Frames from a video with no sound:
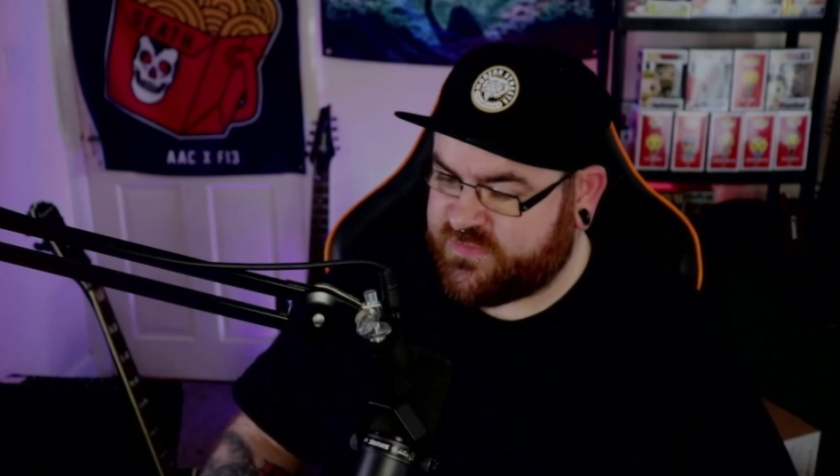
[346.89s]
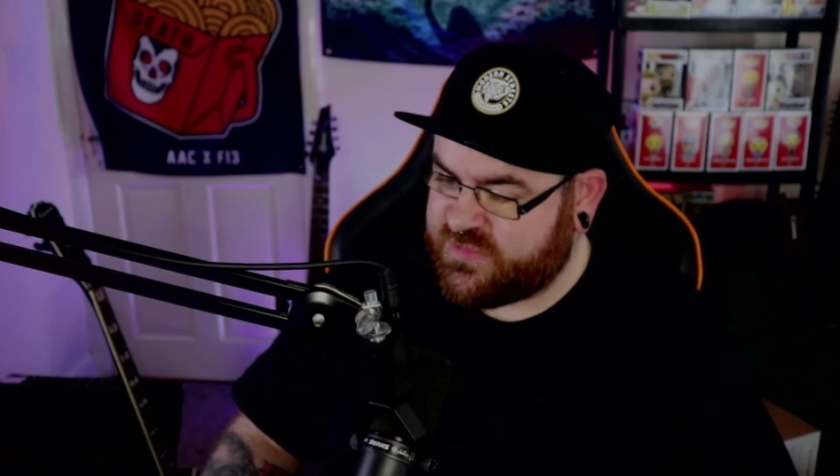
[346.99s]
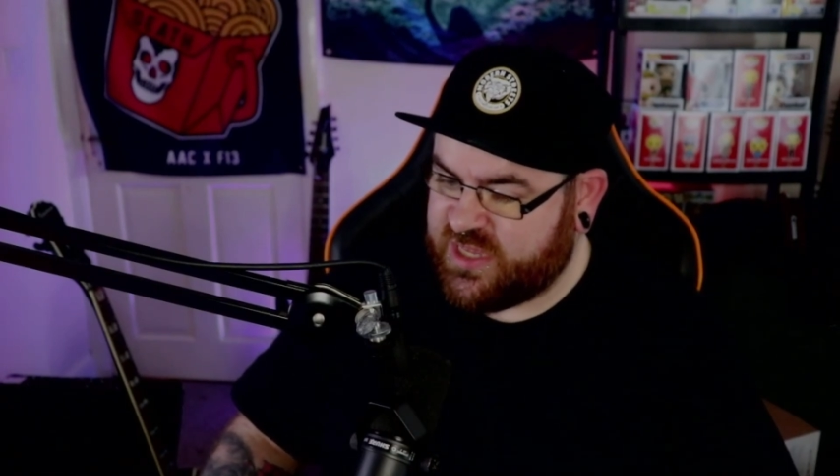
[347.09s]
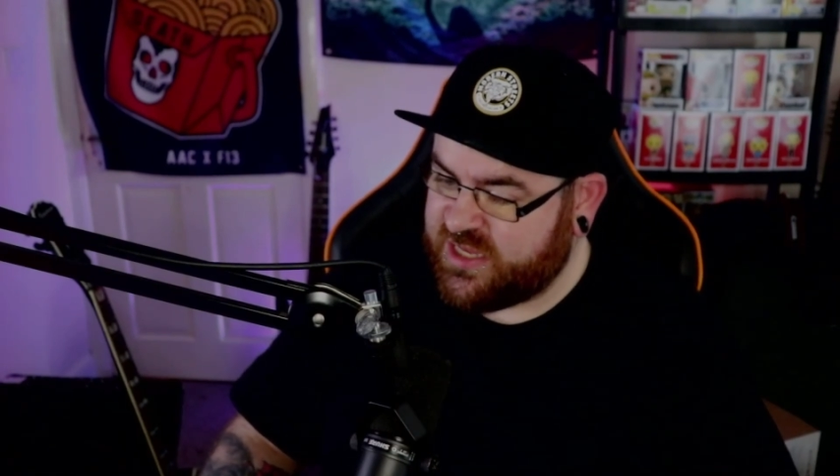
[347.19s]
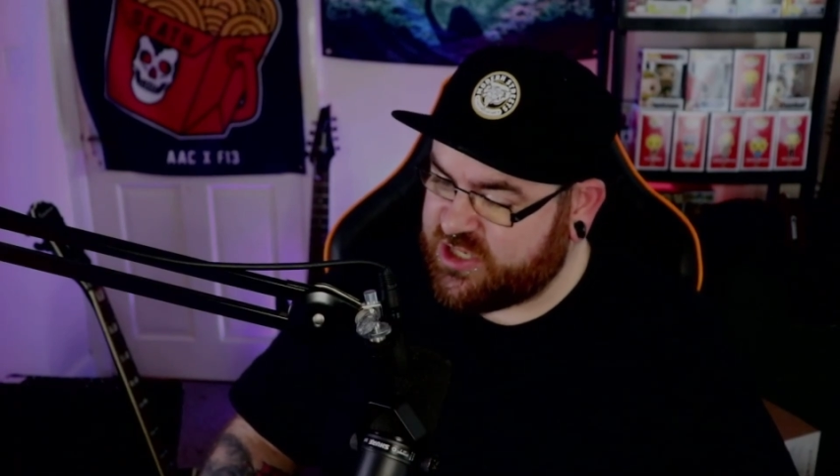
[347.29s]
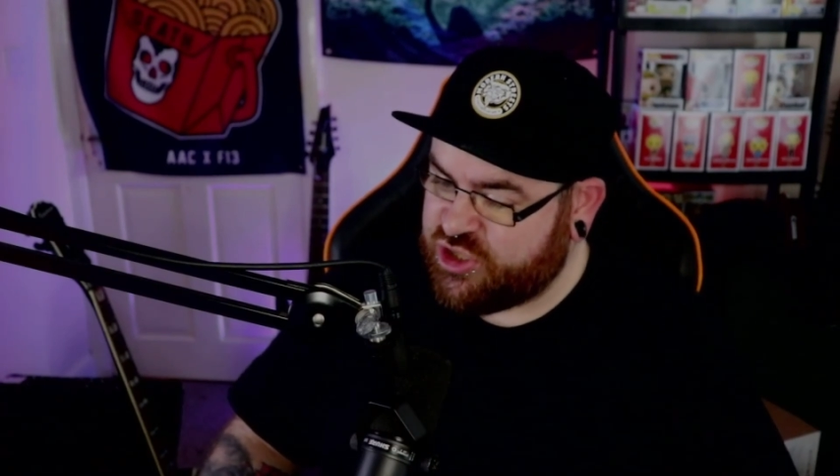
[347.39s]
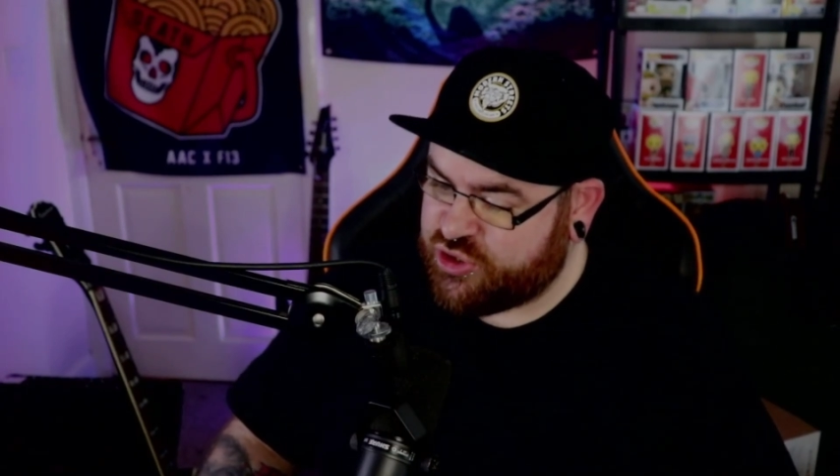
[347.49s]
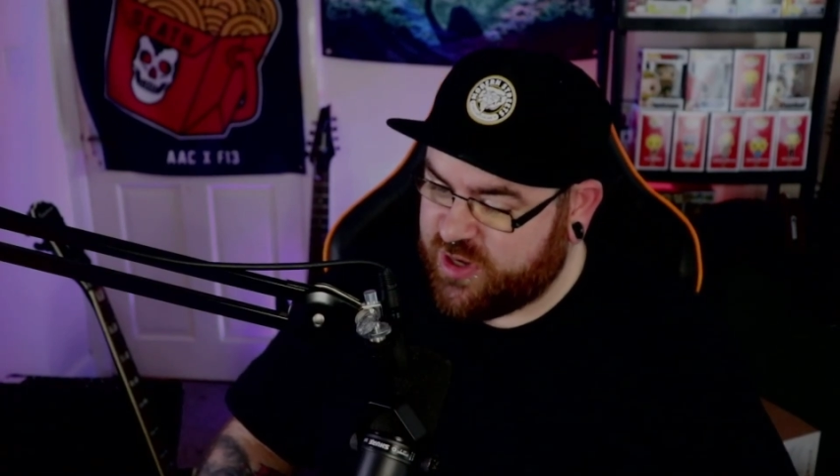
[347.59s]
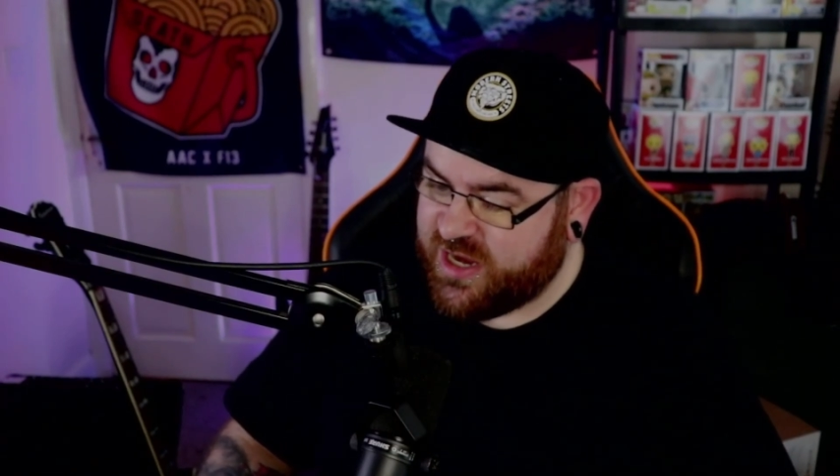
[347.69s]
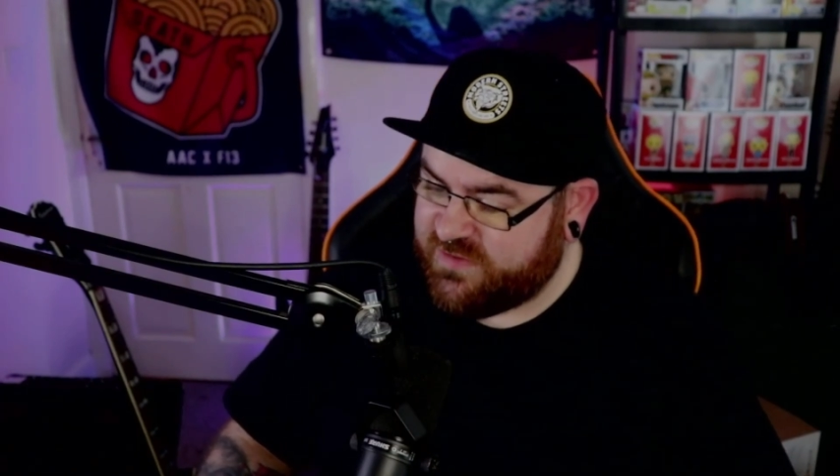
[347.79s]
that's a
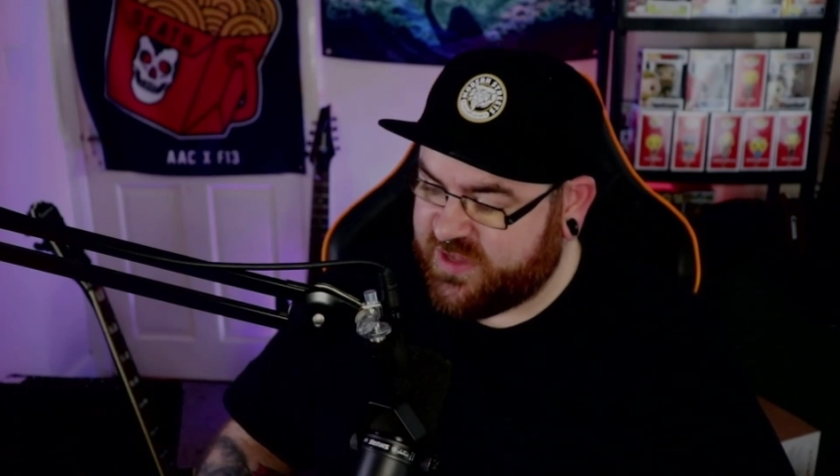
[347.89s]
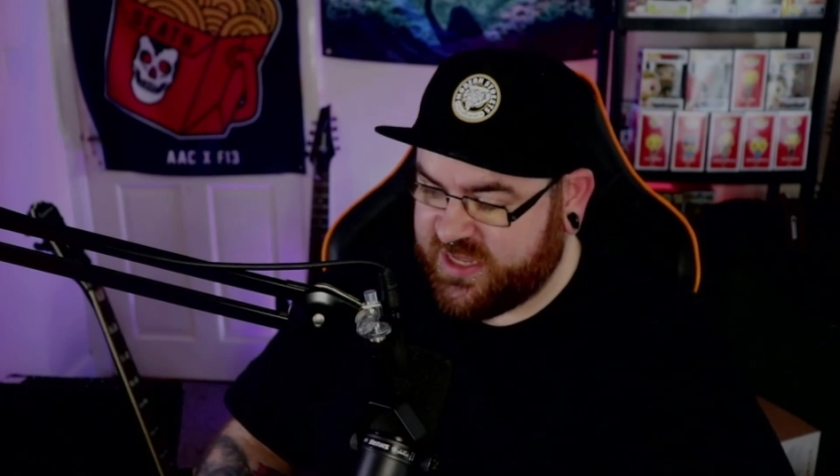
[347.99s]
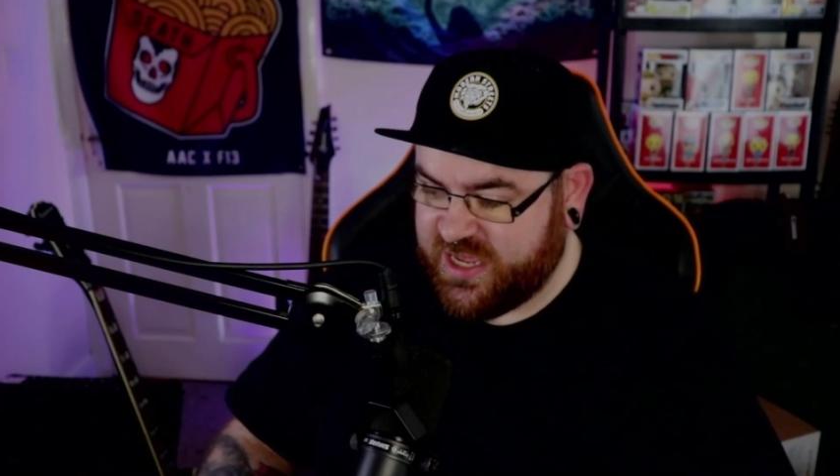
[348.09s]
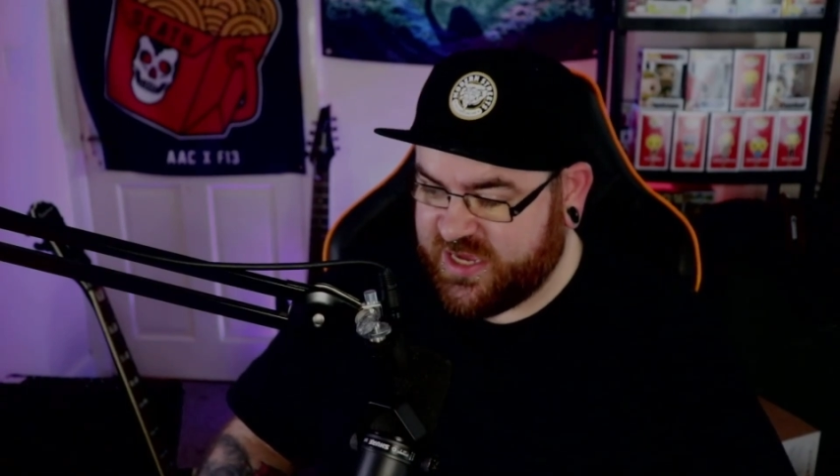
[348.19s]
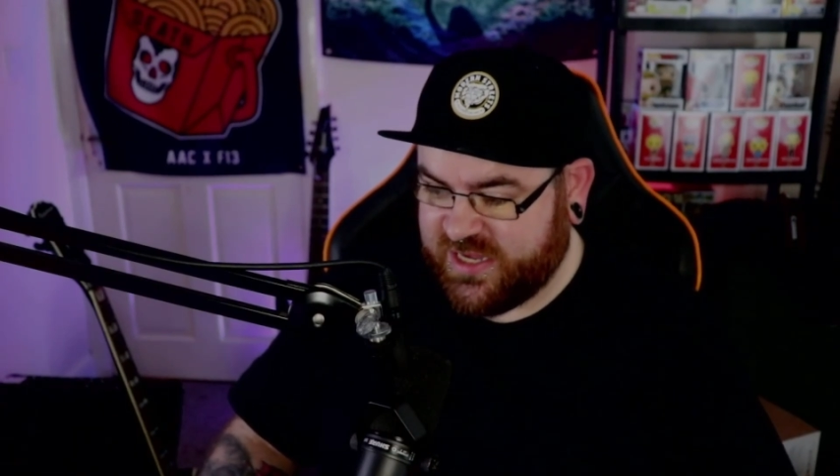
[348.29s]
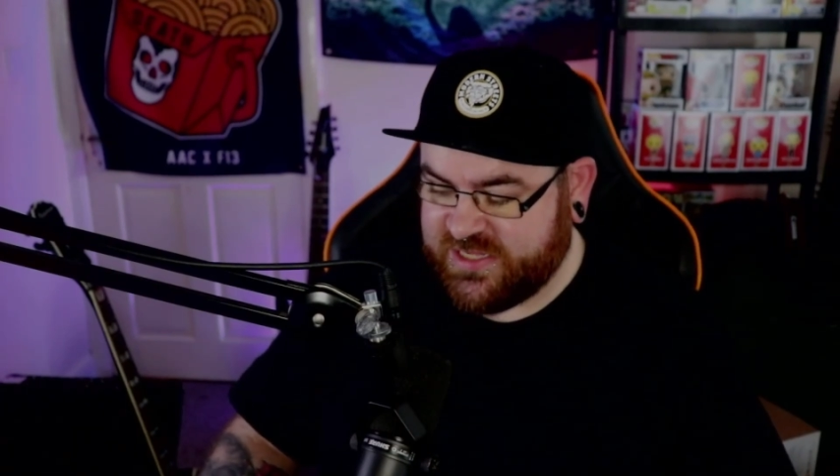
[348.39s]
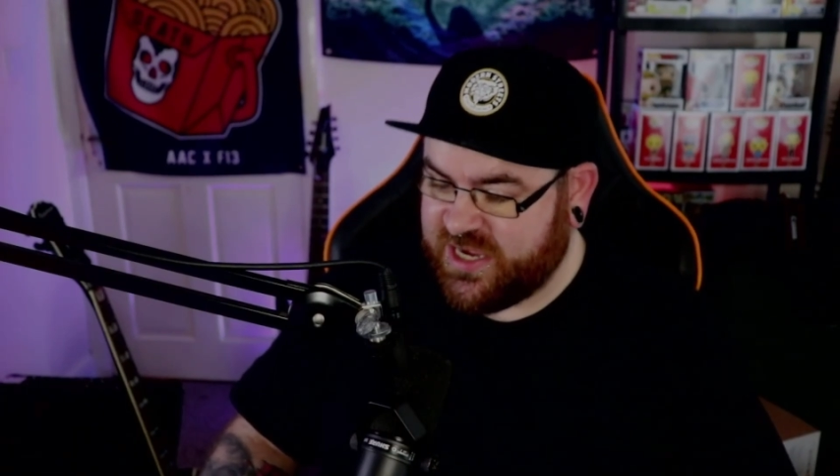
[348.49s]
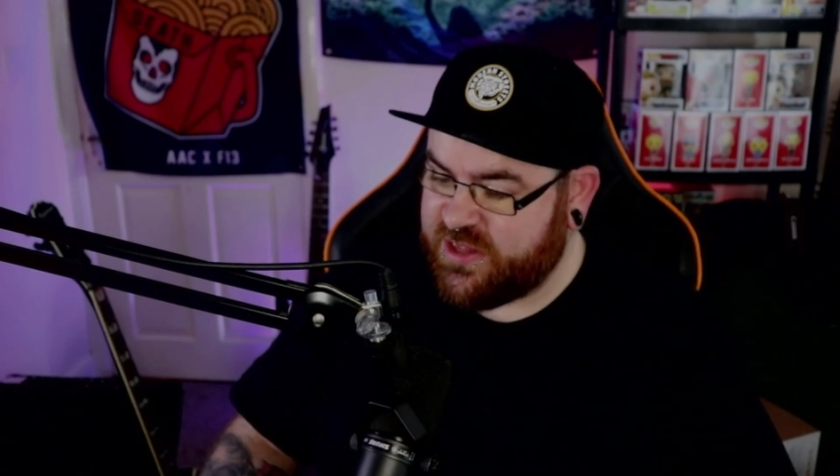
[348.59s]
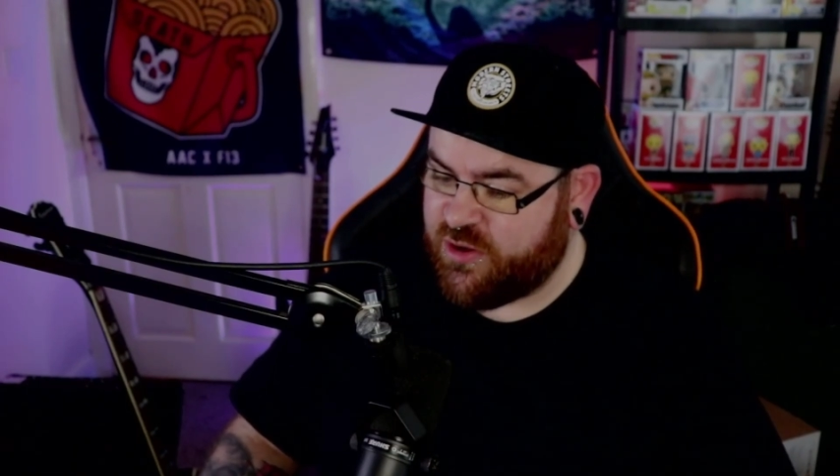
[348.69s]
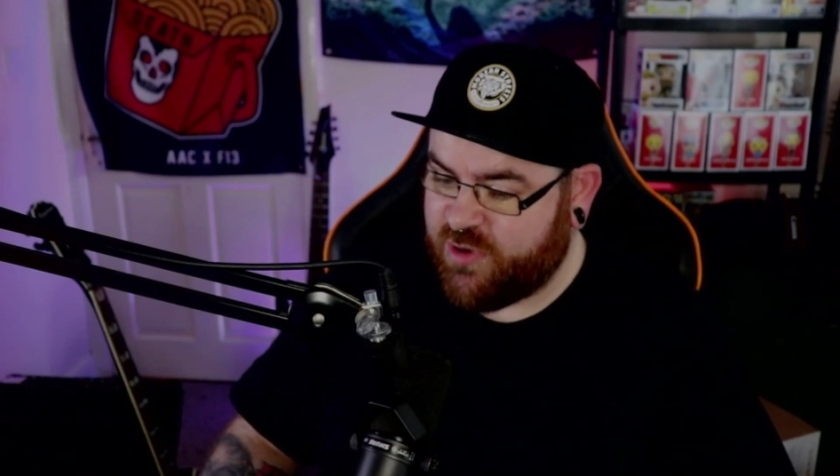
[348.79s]
track of the year
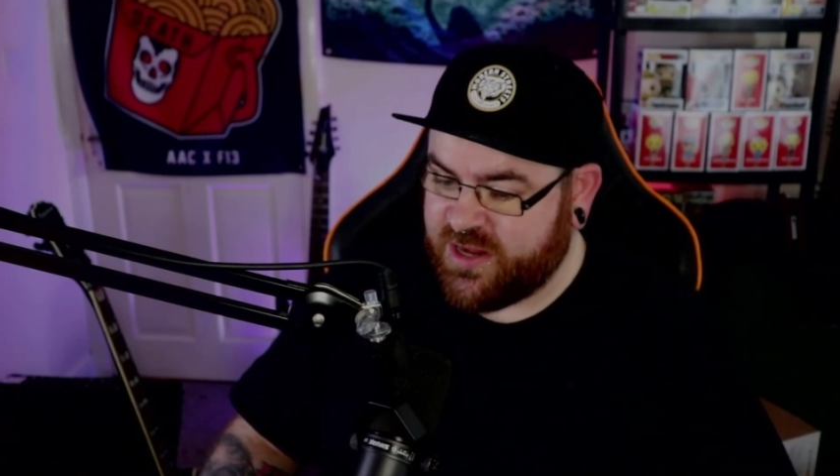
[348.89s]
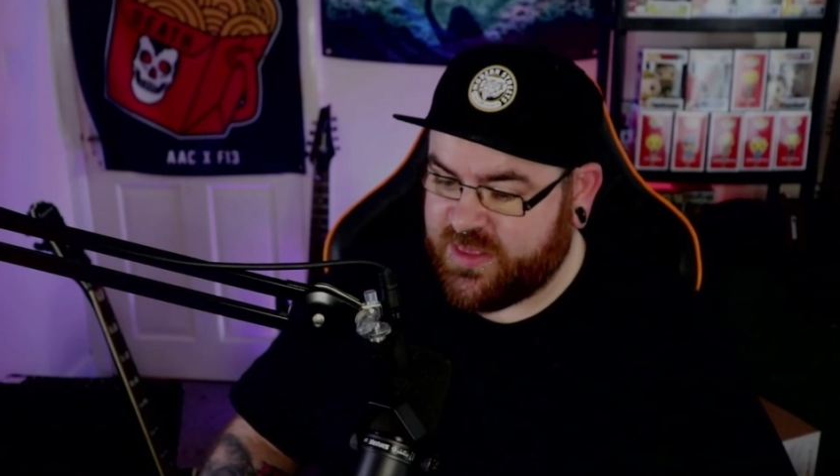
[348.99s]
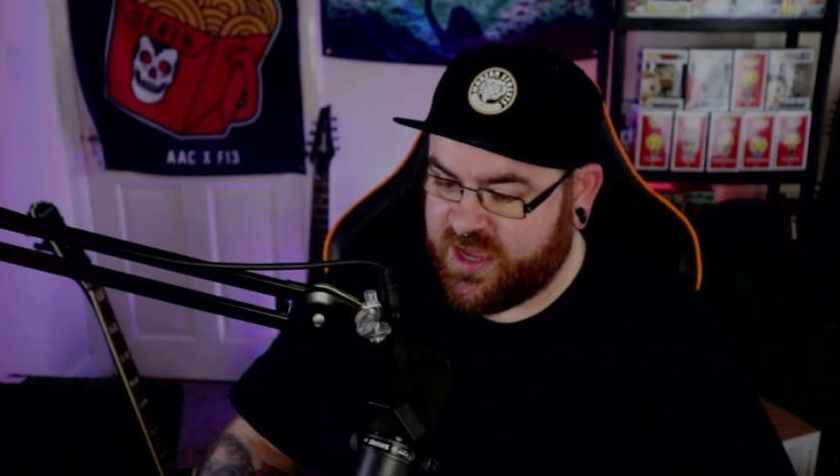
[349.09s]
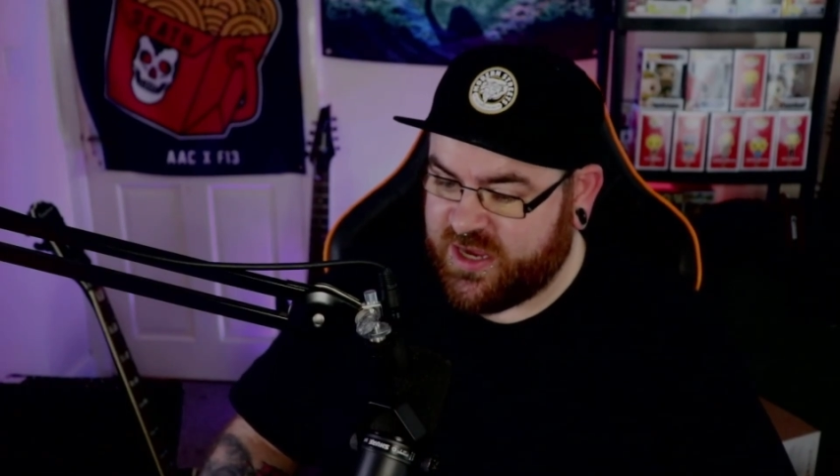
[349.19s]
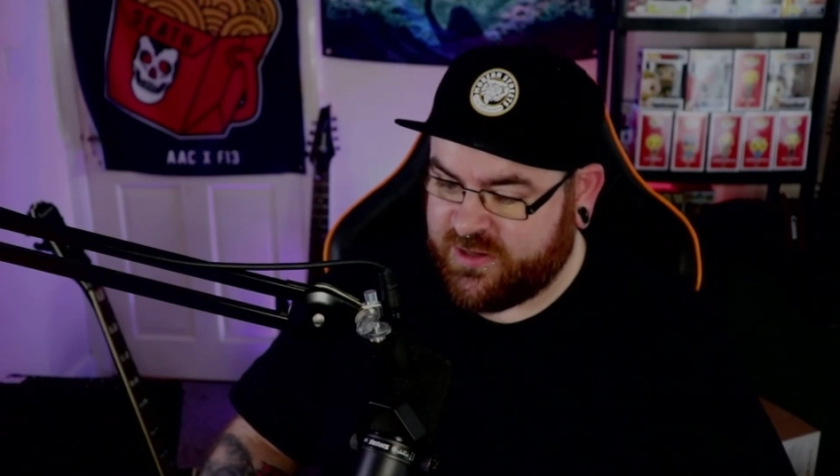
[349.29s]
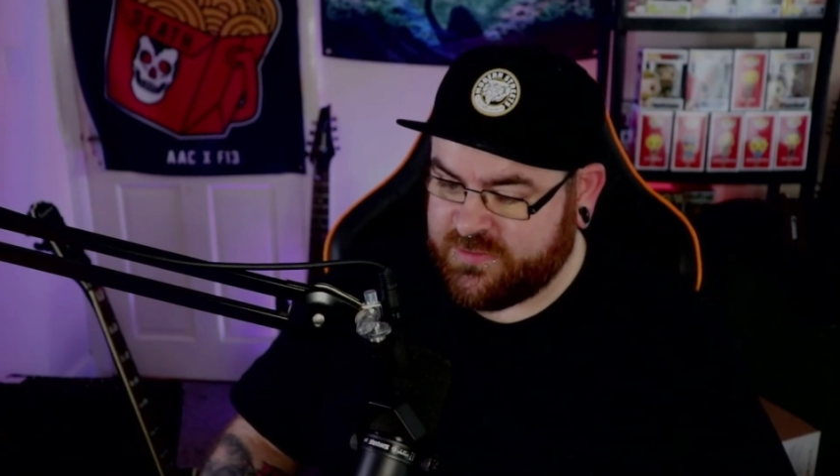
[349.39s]
contender right there.